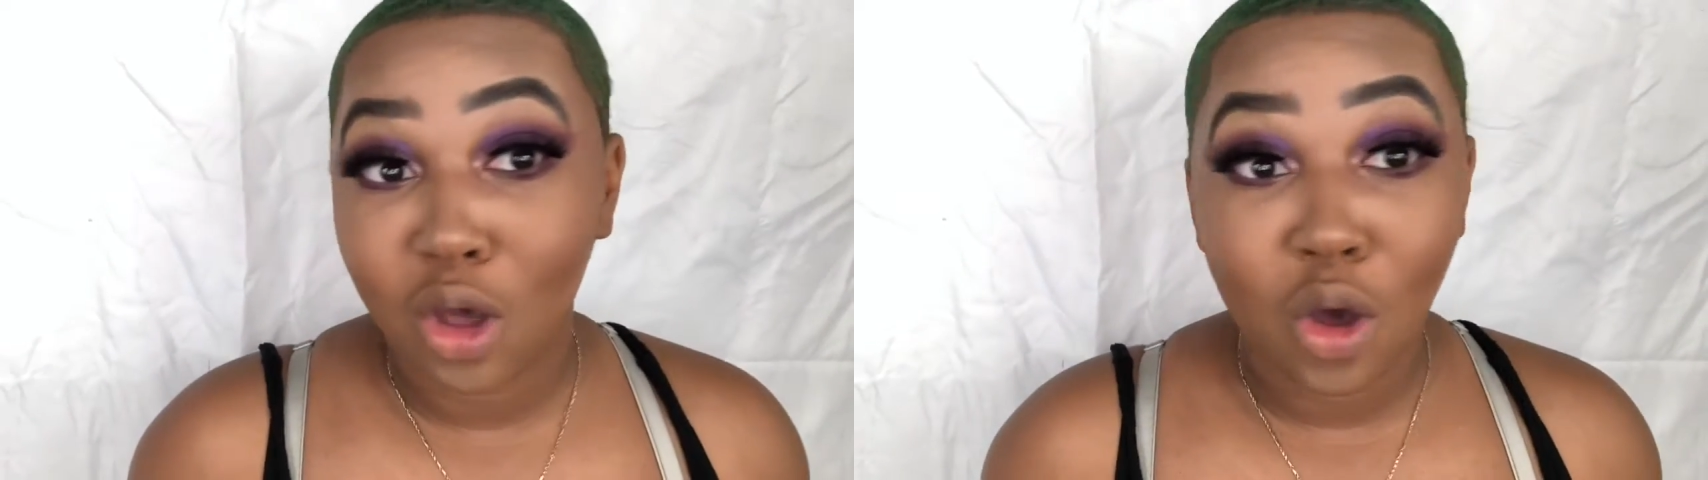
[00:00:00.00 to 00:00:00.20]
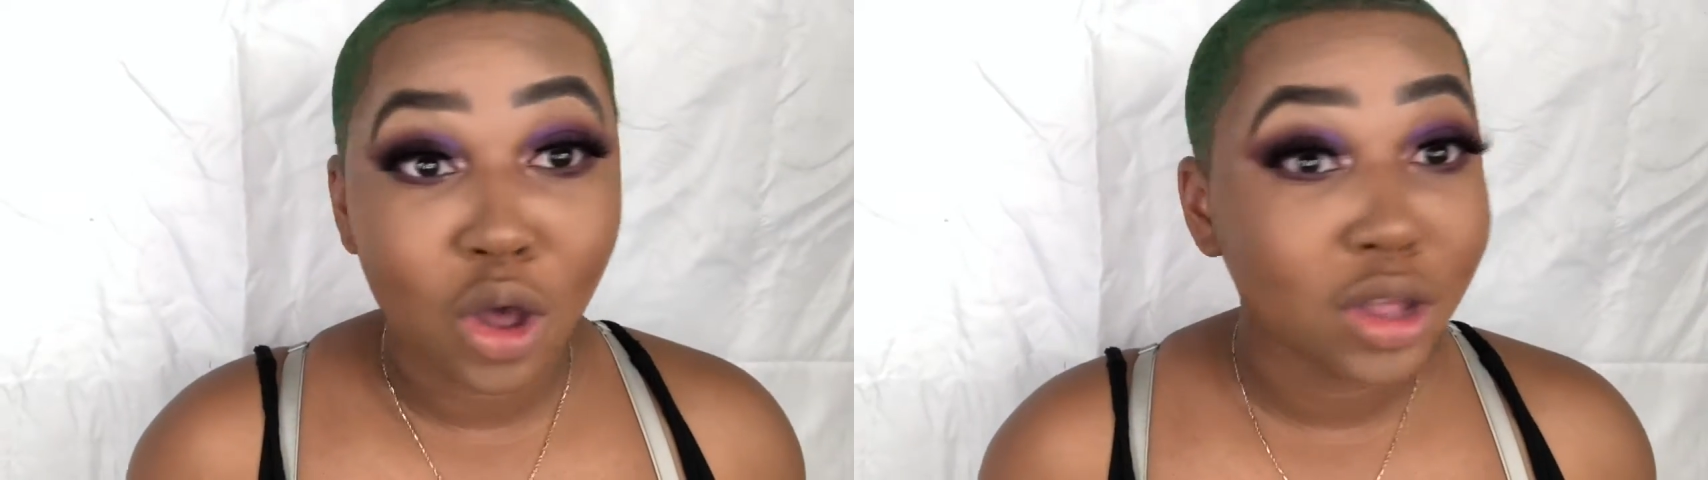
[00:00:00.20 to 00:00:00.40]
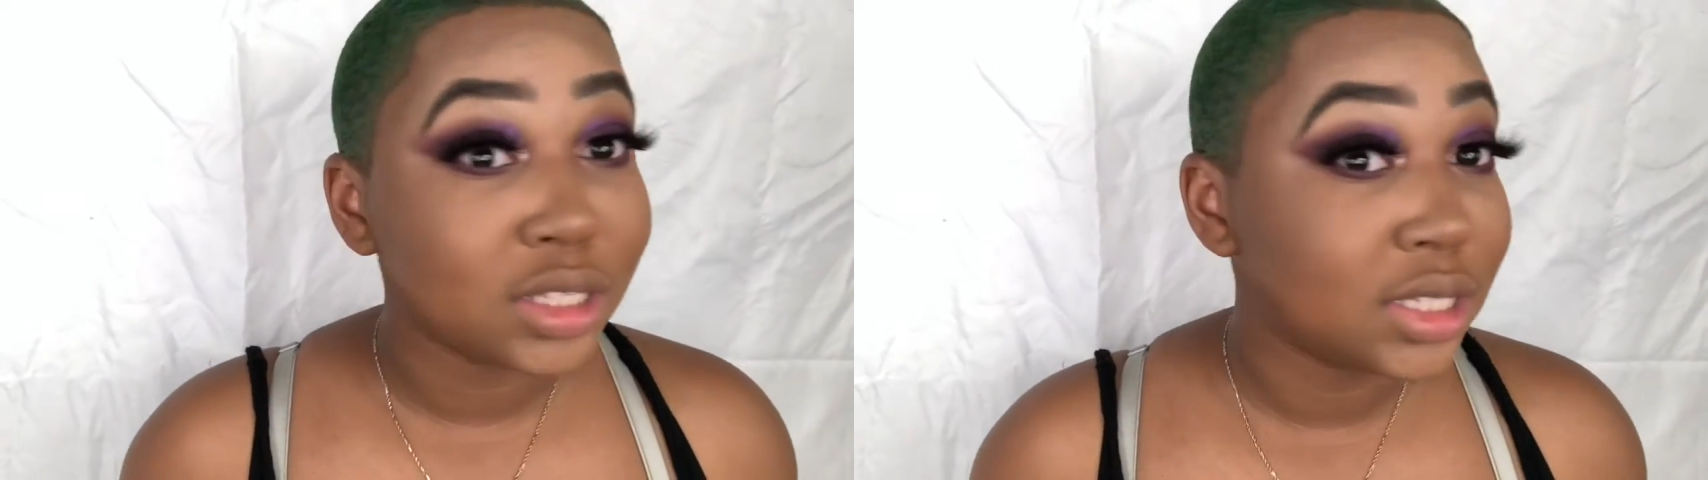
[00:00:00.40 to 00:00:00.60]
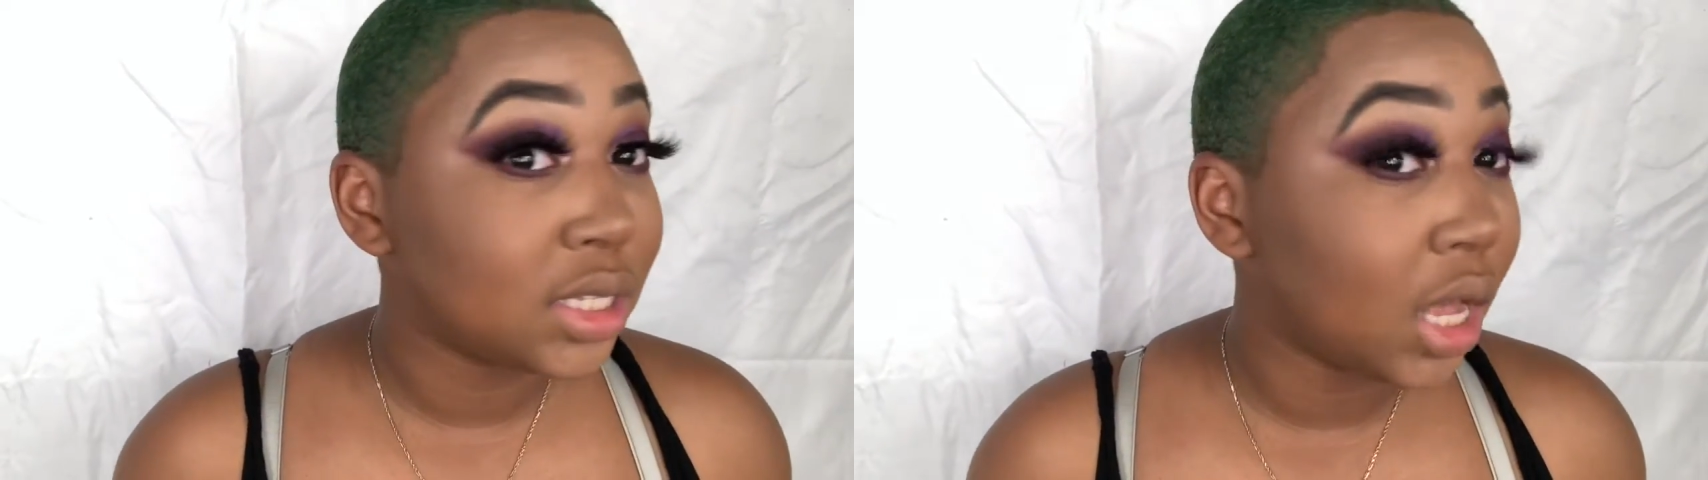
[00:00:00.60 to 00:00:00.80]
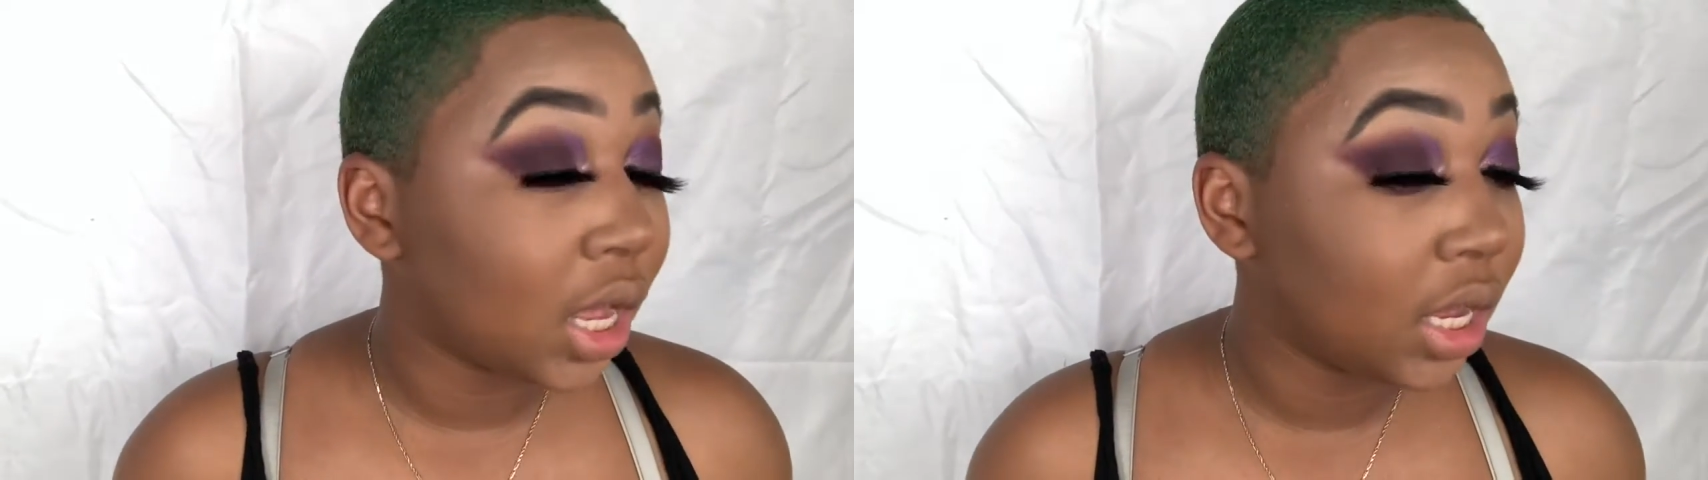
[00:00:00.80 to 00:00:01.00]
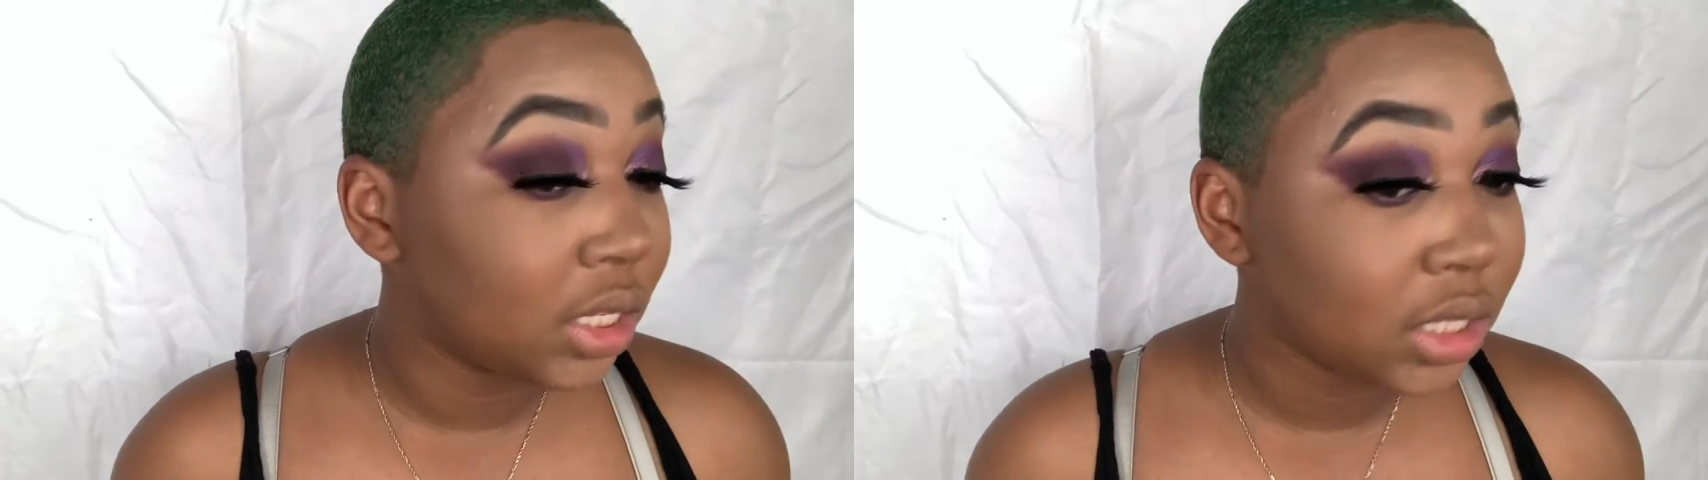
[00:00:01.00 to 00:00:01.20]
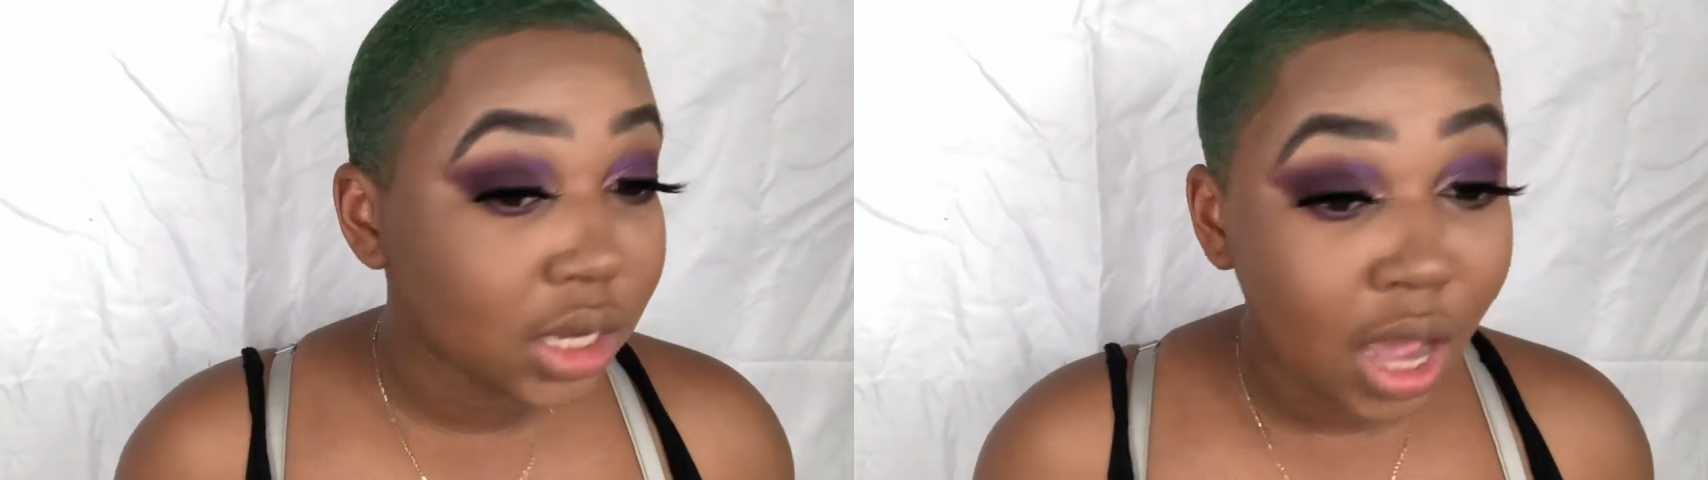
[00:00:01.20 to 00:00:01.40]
all done.